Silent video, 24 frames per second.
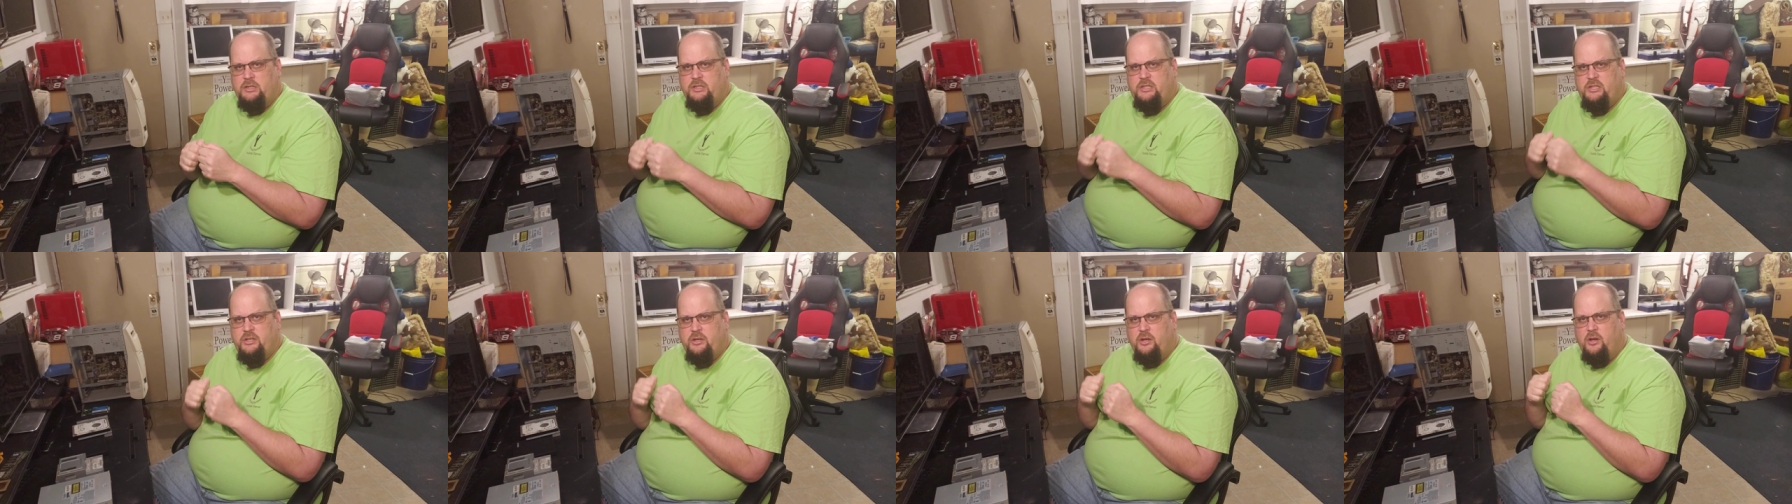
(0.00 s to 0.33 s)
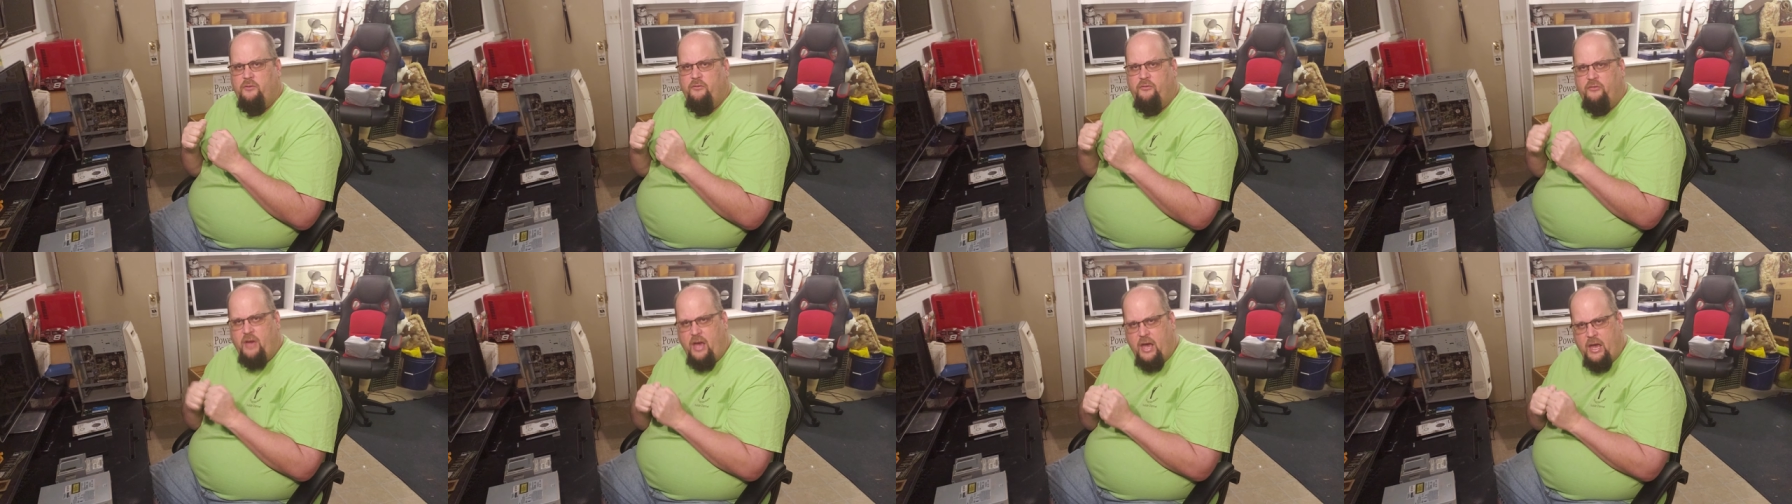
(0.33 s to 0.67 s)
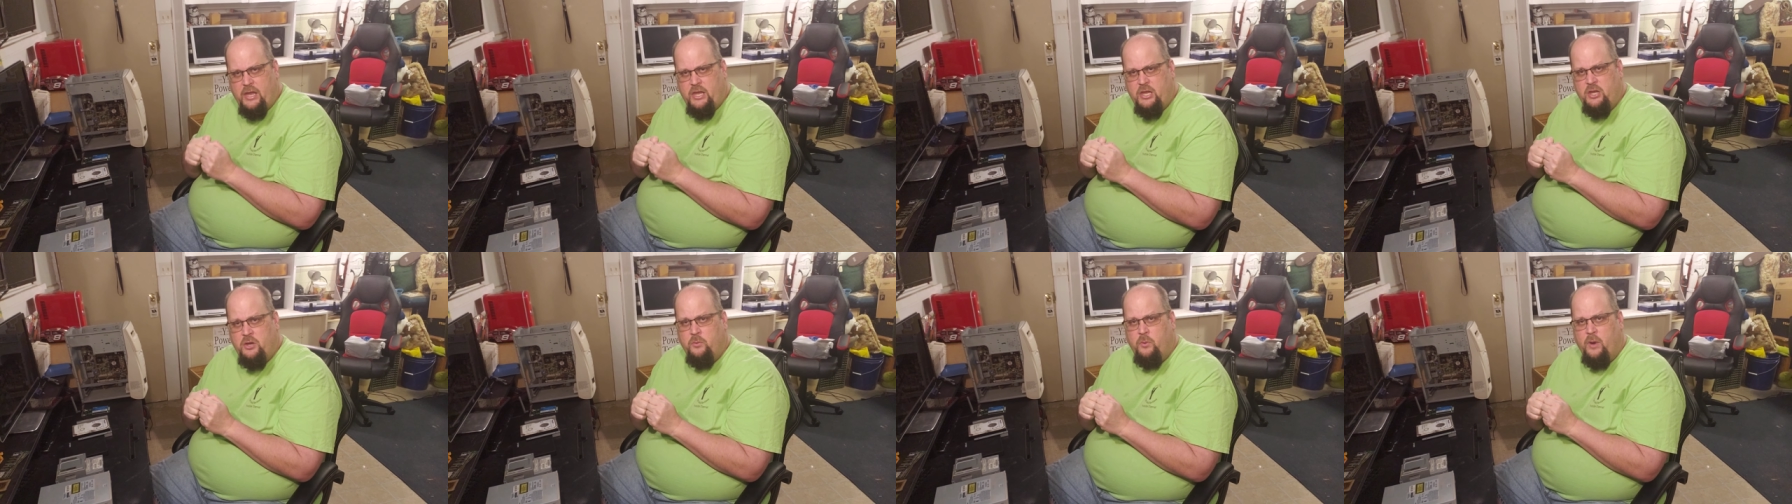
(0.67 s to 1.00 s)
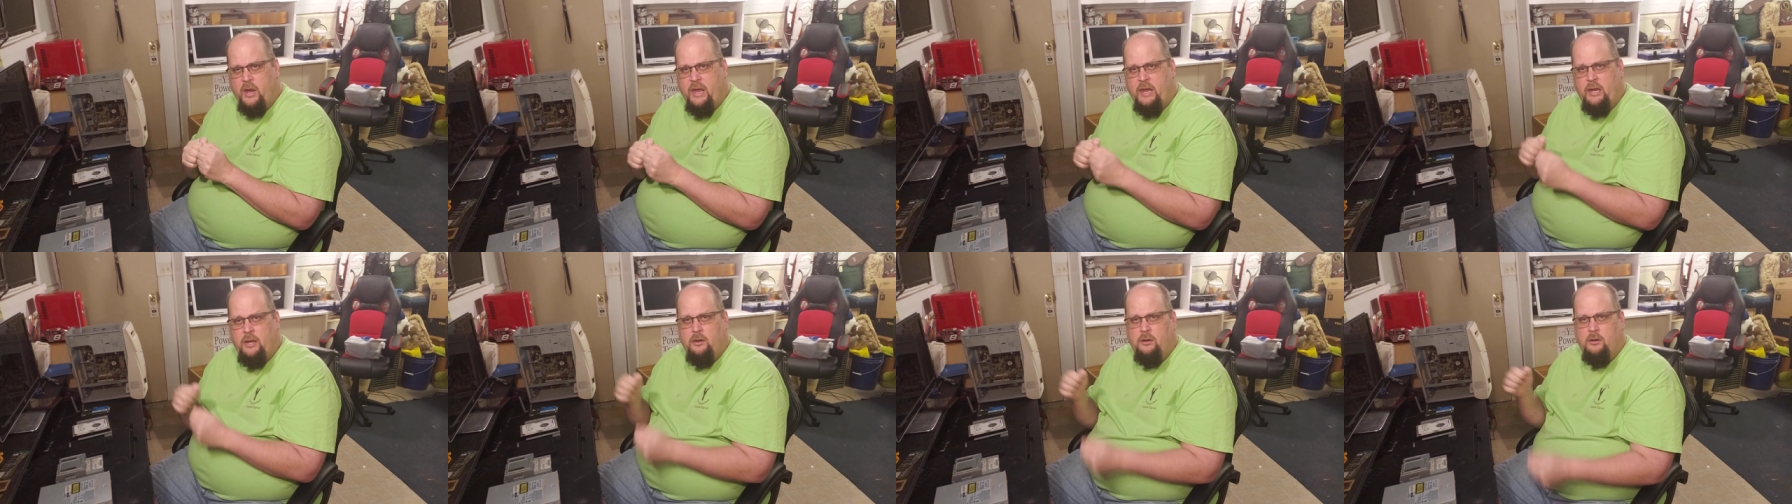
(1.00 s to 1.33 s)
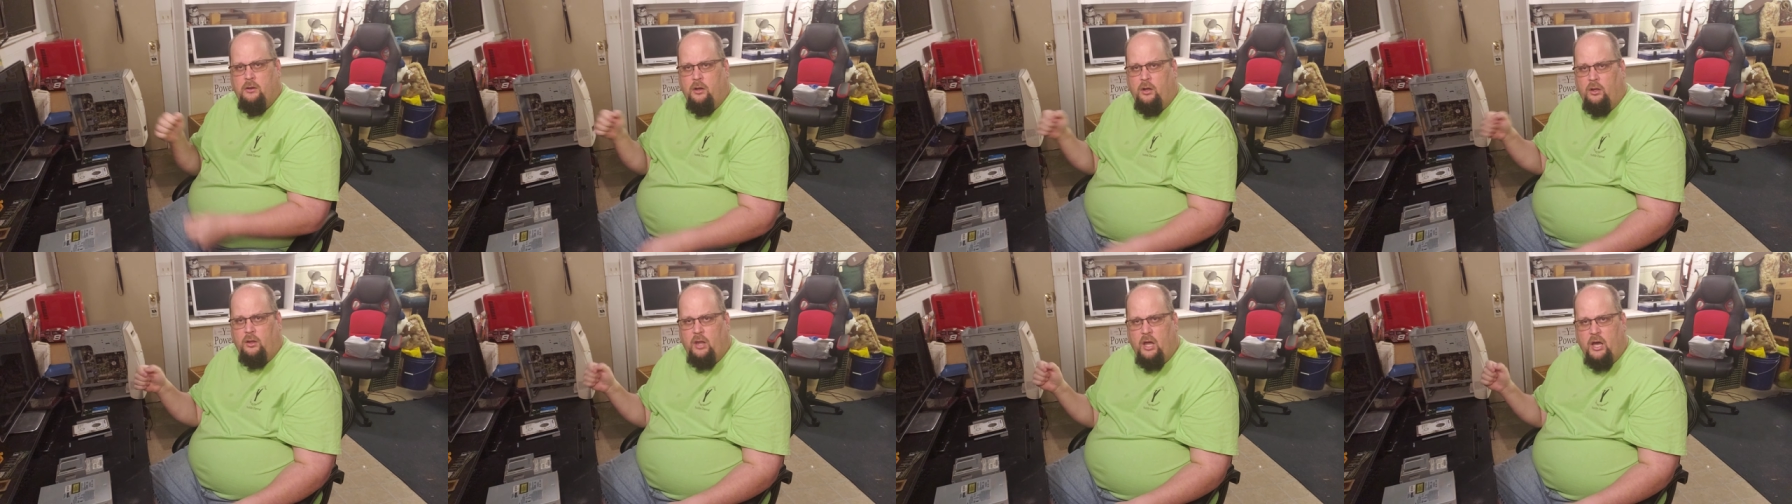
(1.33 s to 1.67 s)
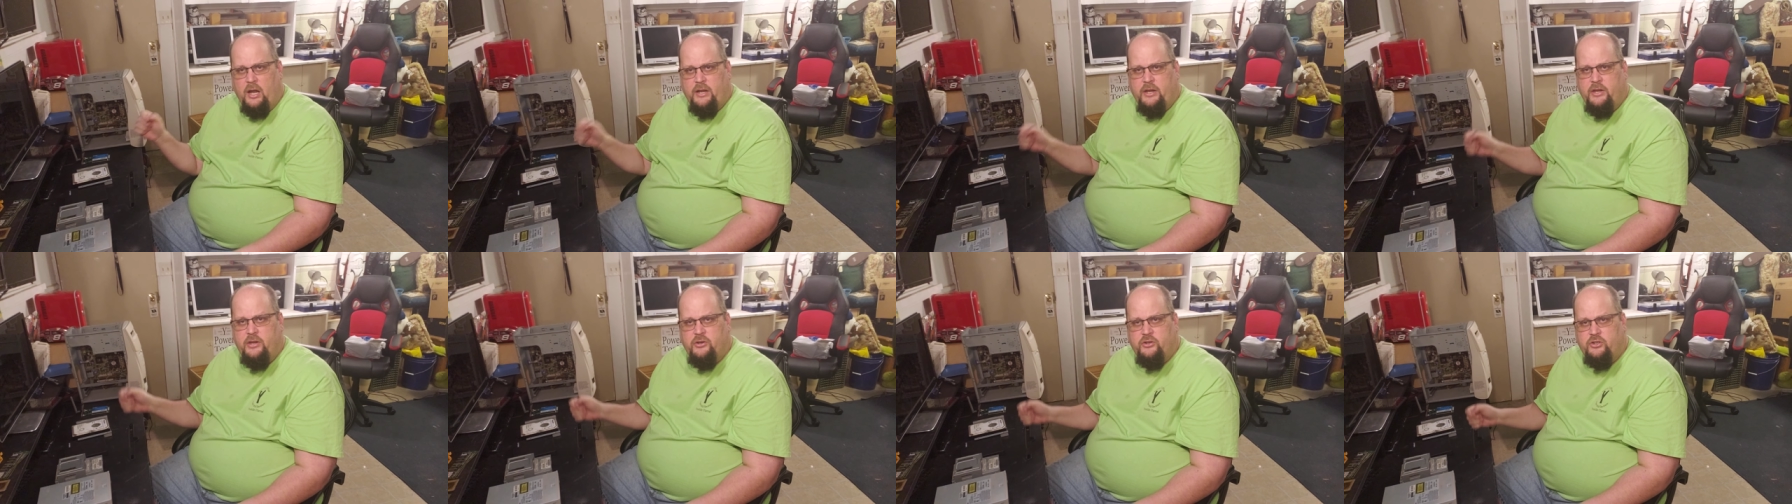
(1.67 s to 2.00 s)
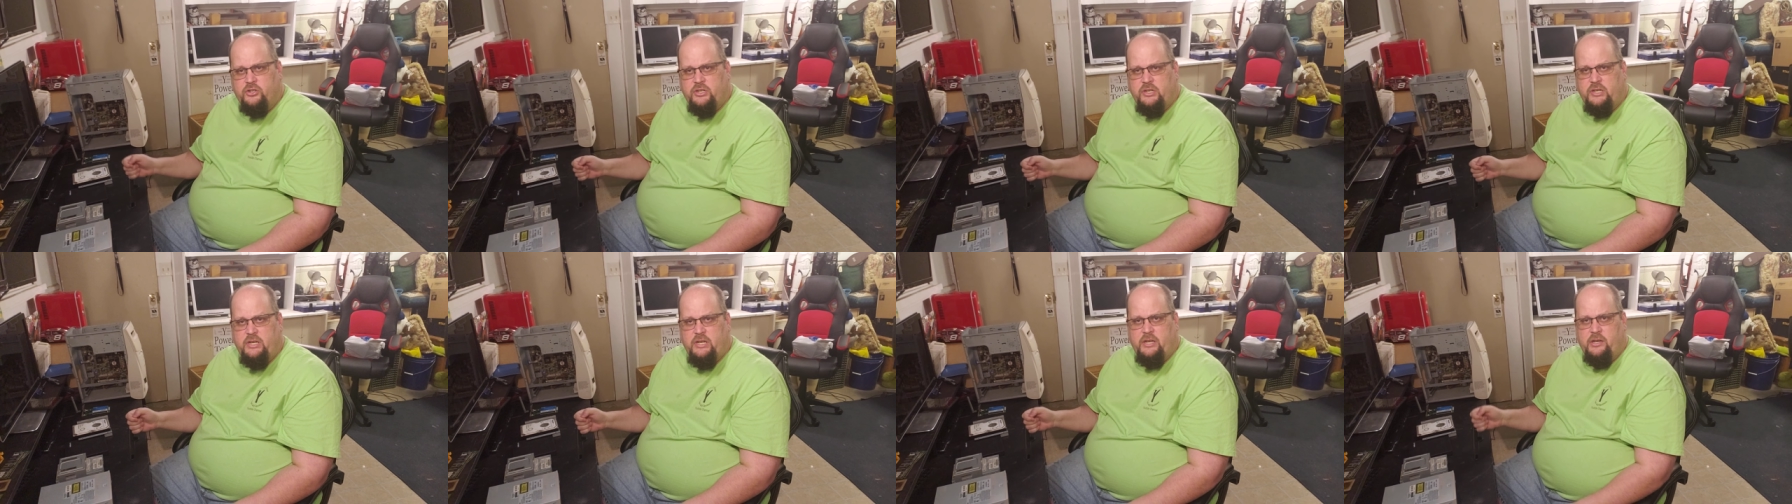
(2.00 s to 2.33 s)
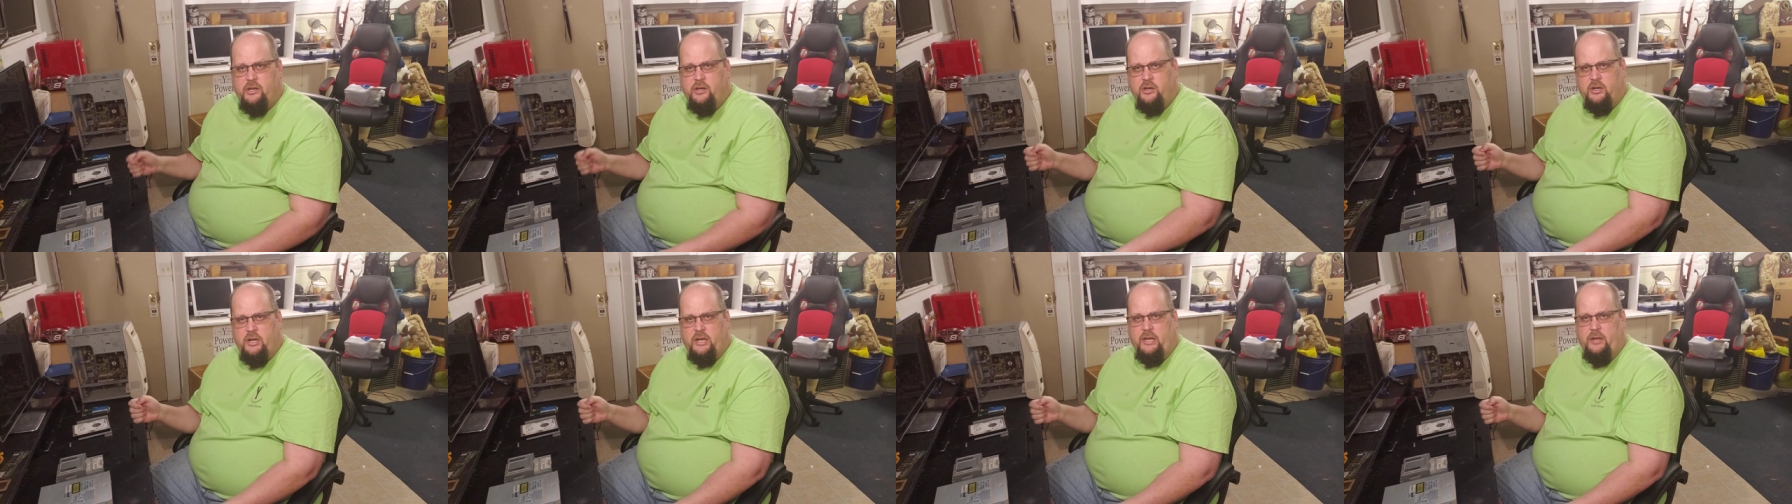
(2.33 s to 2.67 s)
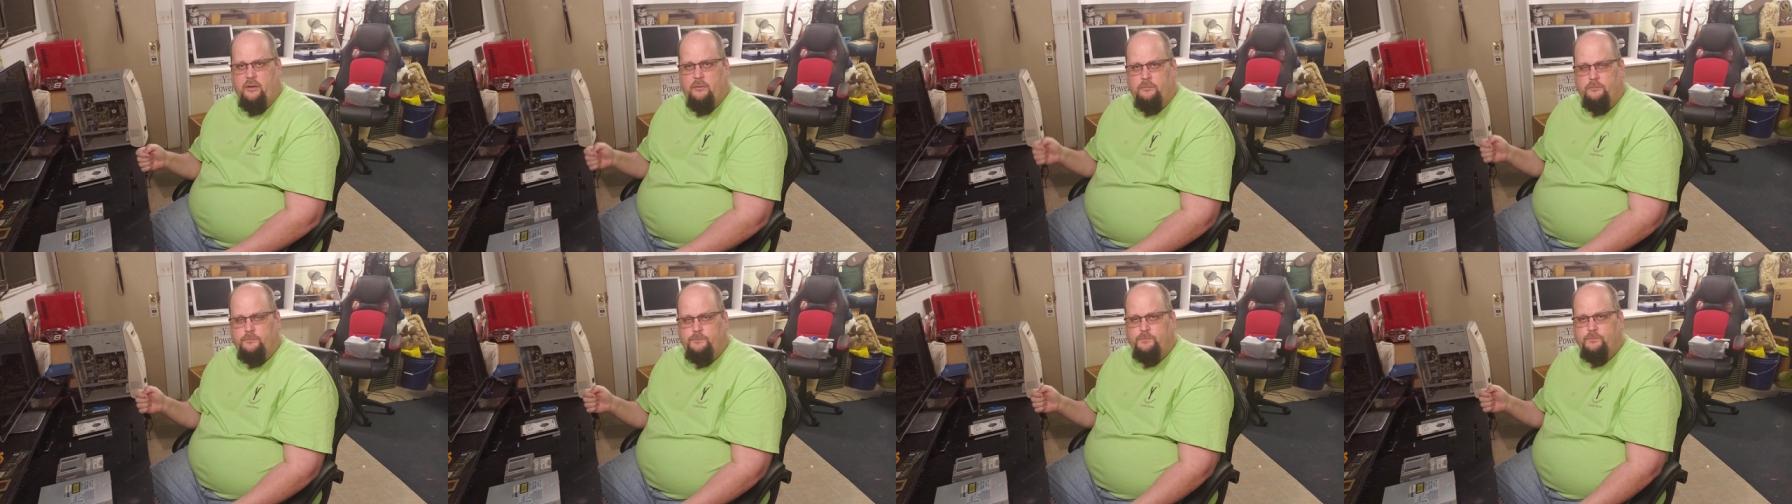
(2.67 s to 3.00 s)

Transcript: to evaluate a lot of your security